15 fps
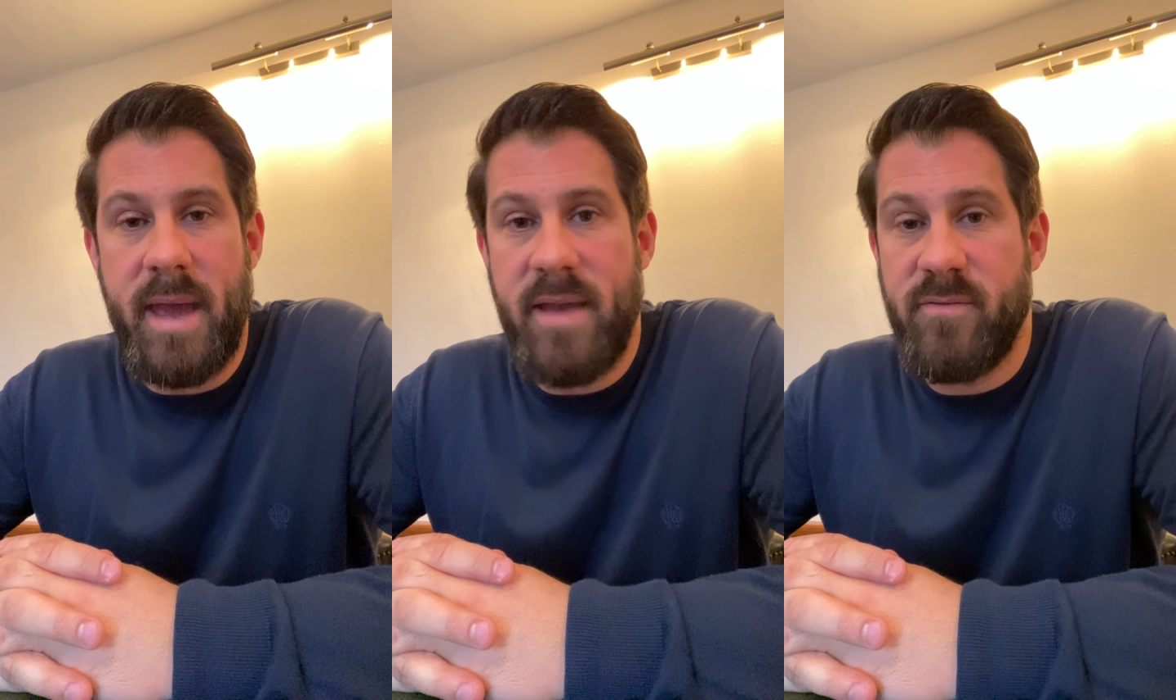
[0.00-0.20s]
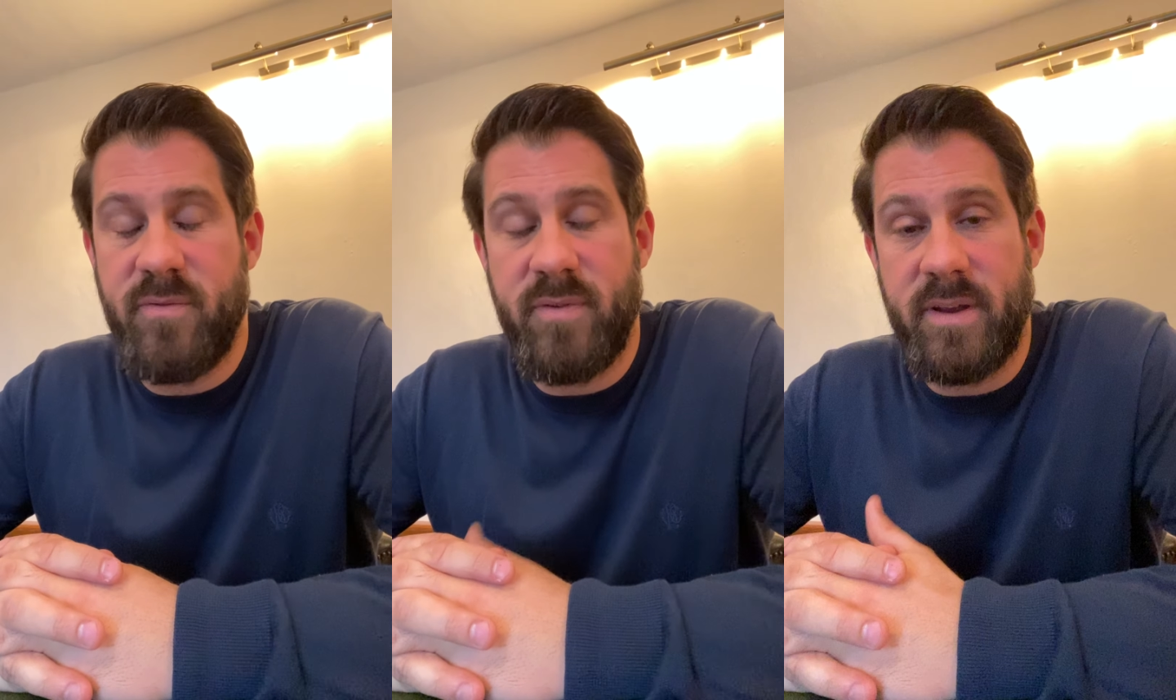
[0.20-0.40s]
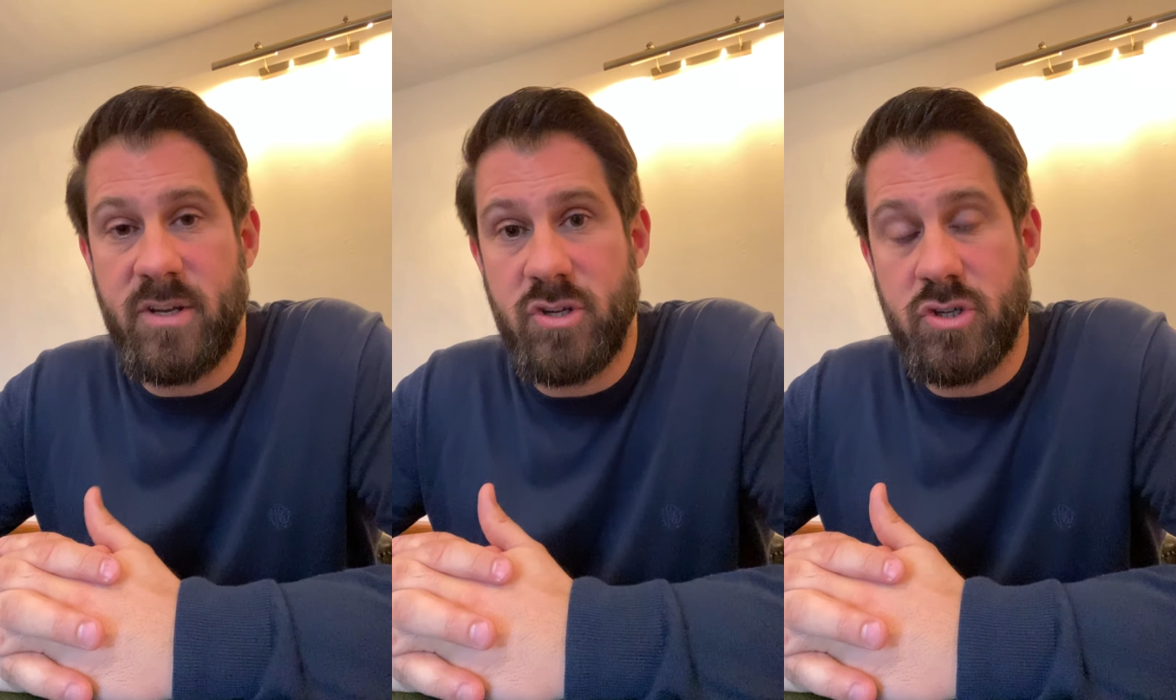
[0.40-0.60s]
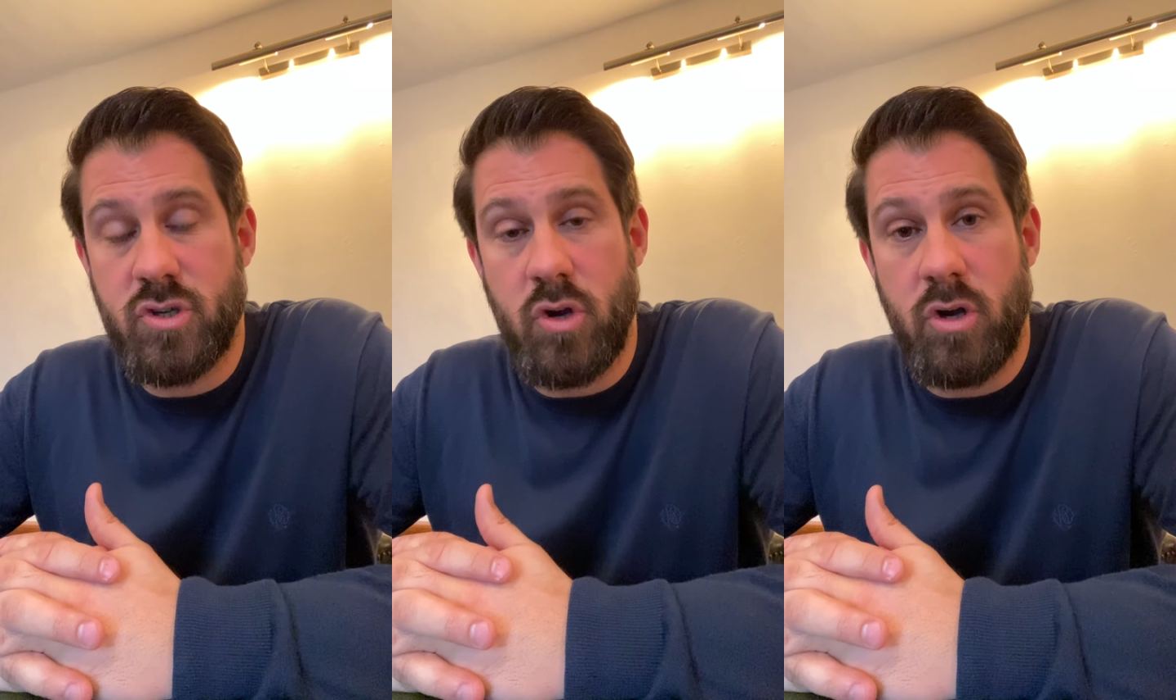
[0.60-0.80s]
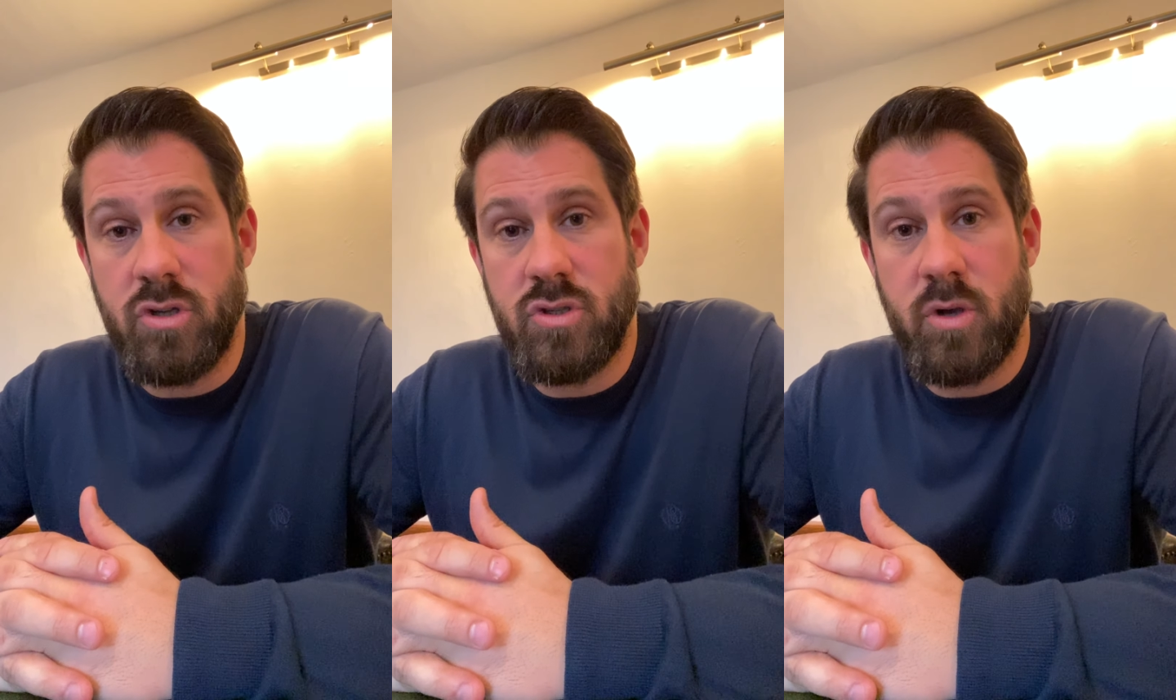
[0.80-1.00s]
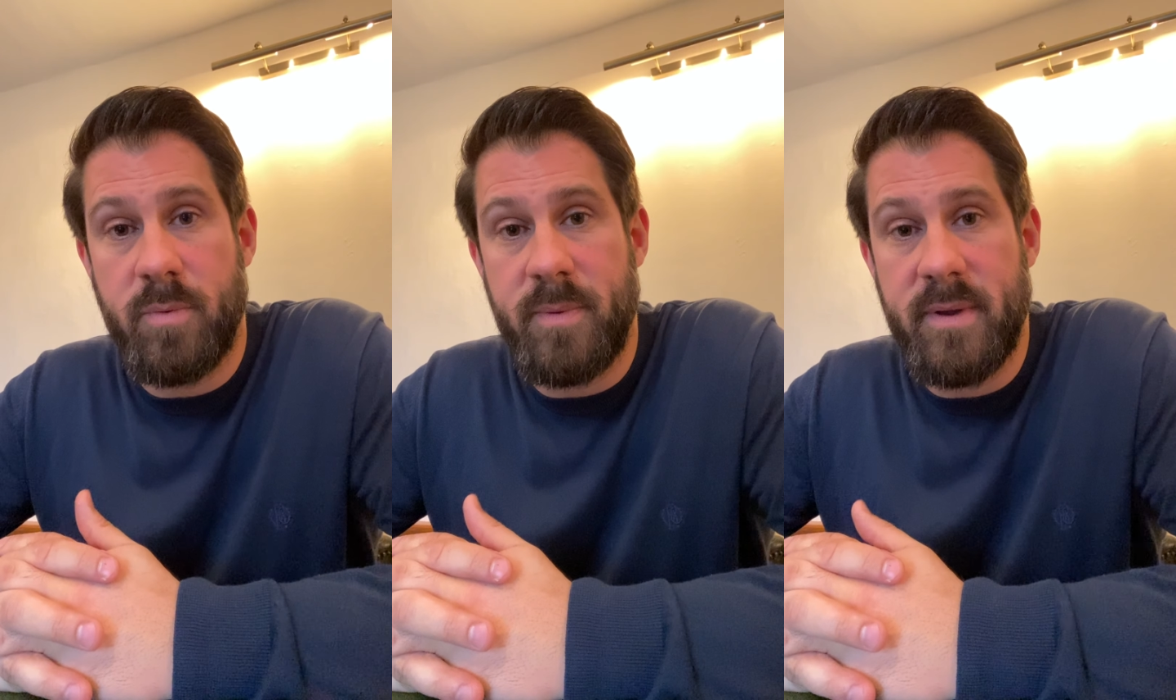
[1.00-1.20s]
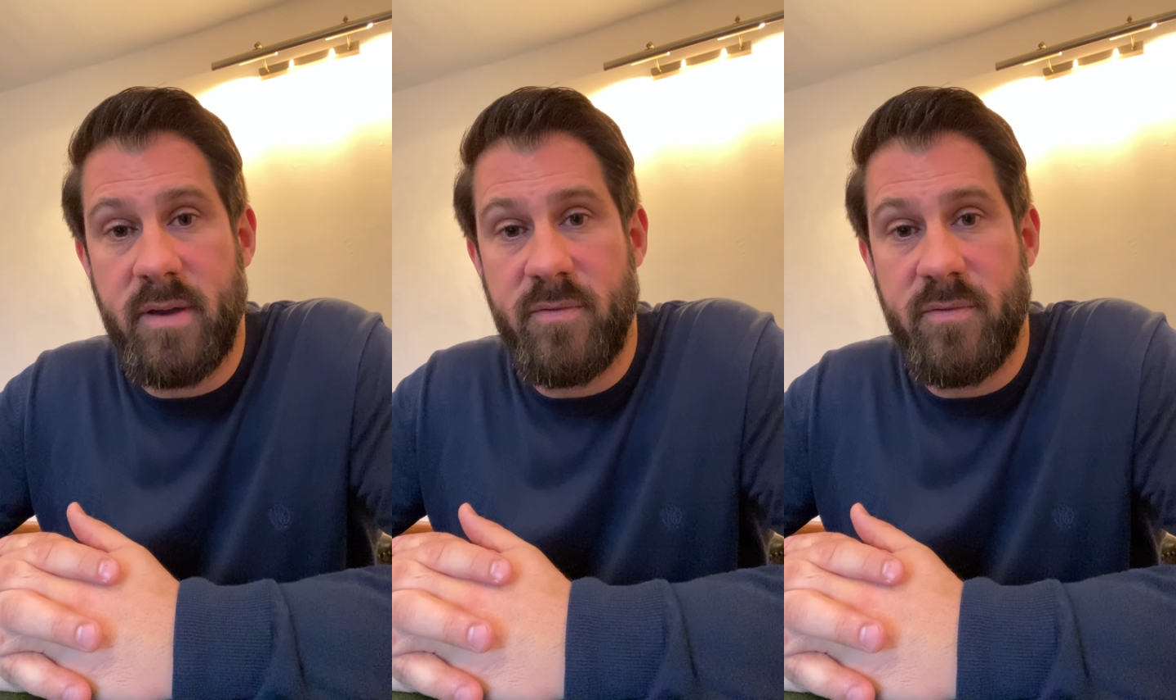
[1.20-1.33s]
everything just got on top of me.